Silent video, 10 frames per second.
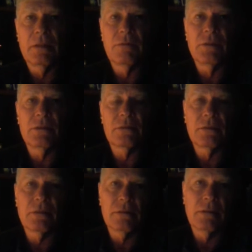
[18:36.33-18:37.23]
of the
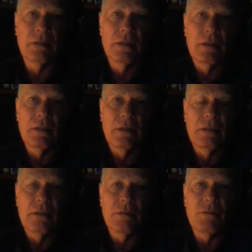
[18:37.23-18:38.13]

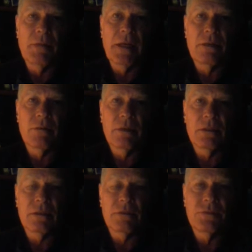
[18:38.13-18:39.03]
bad
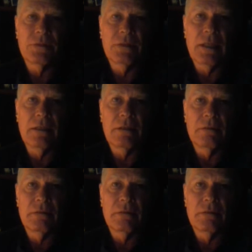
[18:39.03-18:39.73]
runoff that